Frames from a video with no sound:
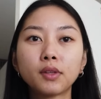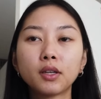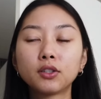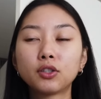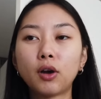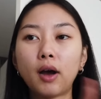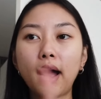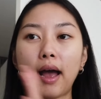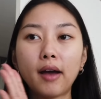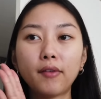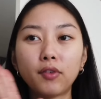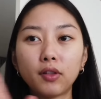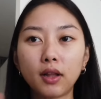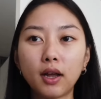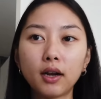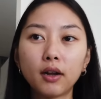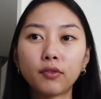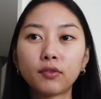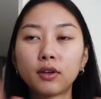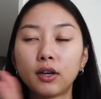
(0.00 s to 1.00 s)
So I have a
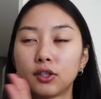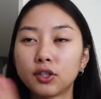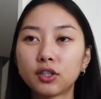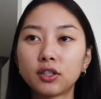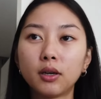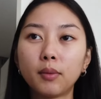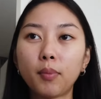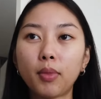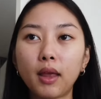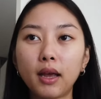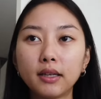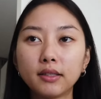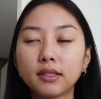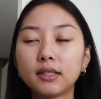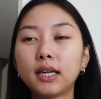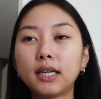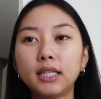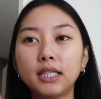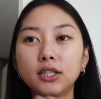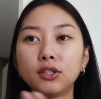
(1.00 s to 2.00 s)
lot of custom things
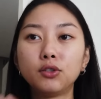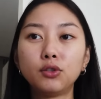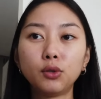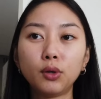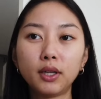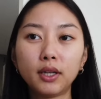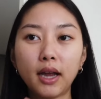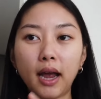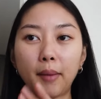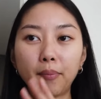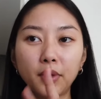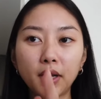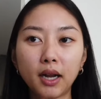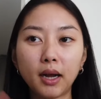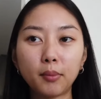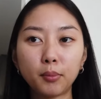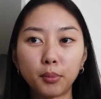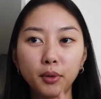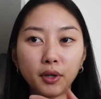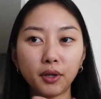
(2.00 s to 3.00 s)
that I need to do in the app that
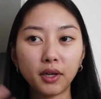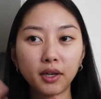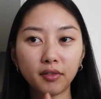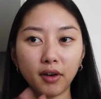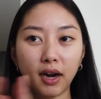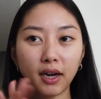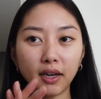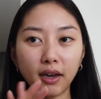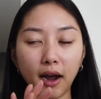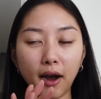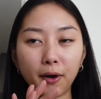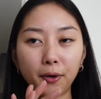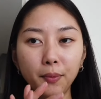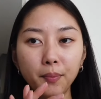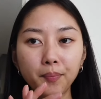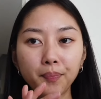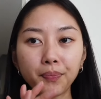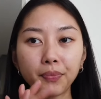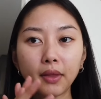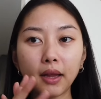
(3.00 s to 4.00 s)
I'm building right now.
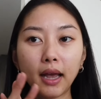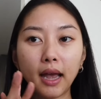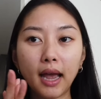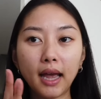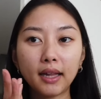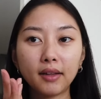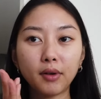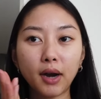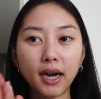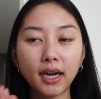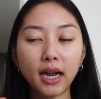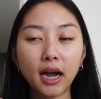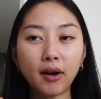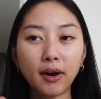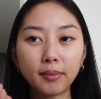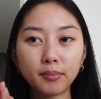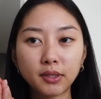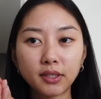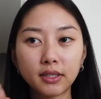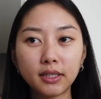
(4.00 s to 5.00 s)
And right now
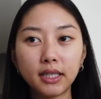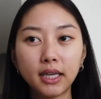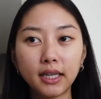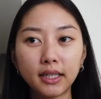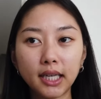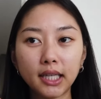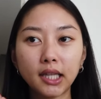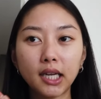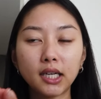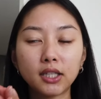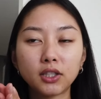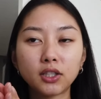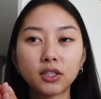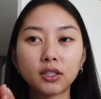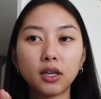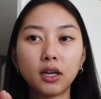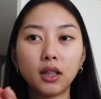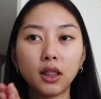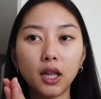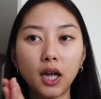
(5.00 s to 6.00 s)
I'm seeing that there's
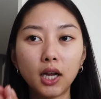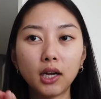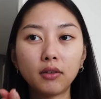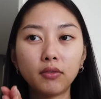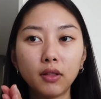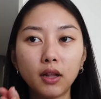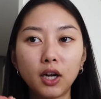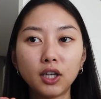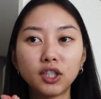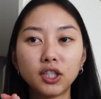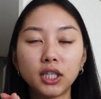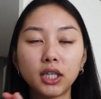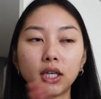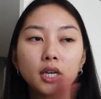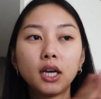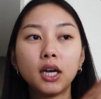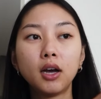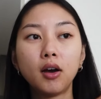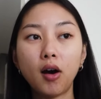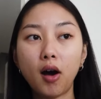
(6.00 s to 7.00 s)
a lot of logic
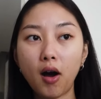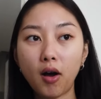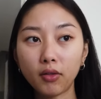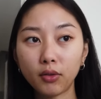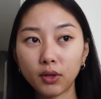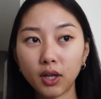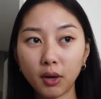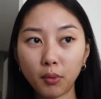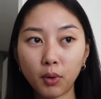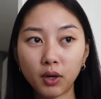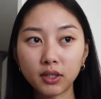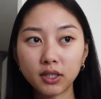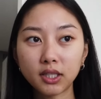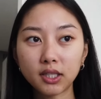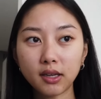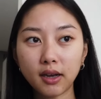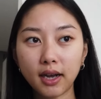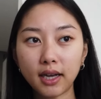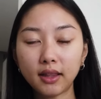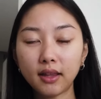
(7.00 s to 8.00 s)
on the one
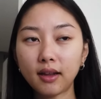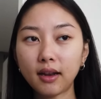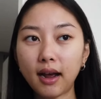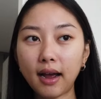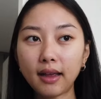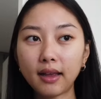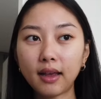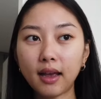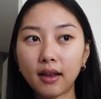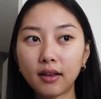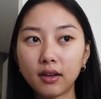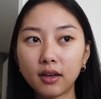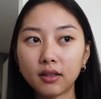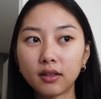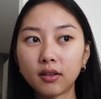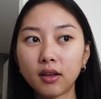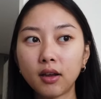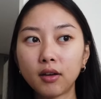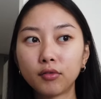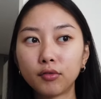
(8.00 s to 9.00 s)
side that I cannot
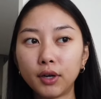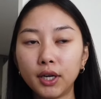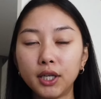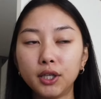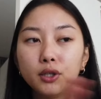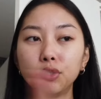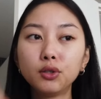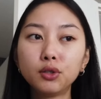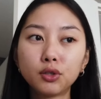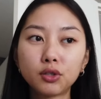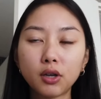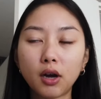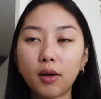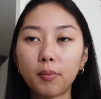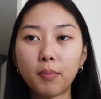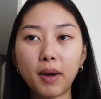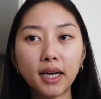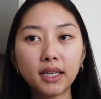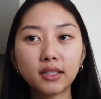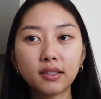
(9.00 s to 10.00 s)
reuse
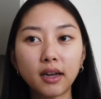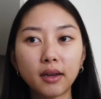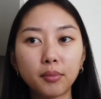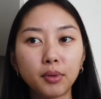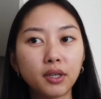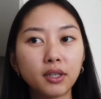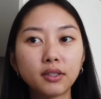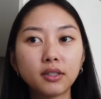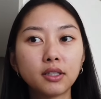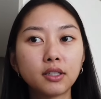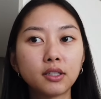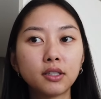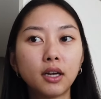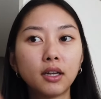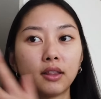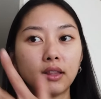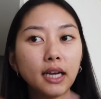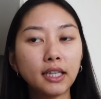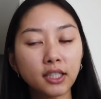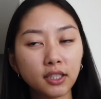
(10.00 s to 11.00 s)
on my side, because it's
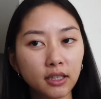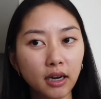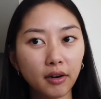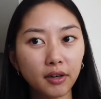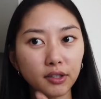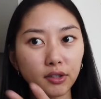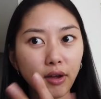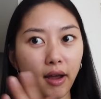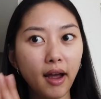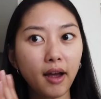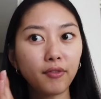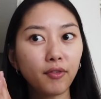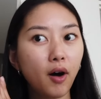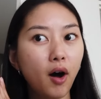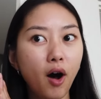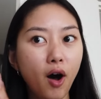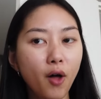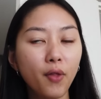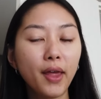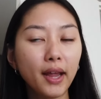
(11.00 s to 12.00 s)
not necessary to have
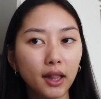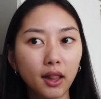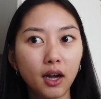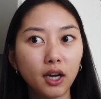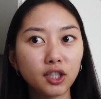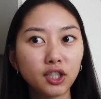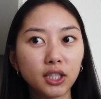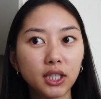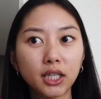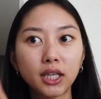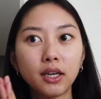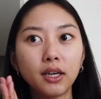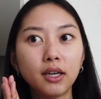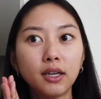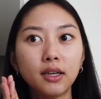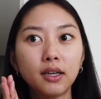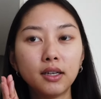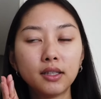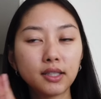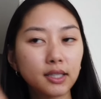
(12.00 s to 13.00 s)
all that logic
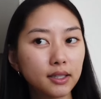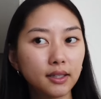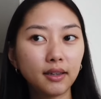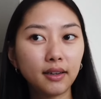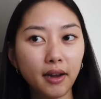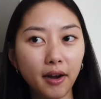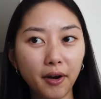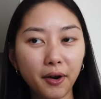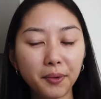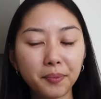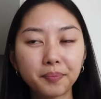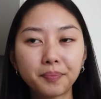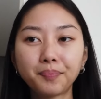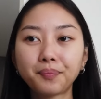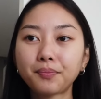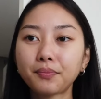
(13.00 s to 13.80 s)
sitting there.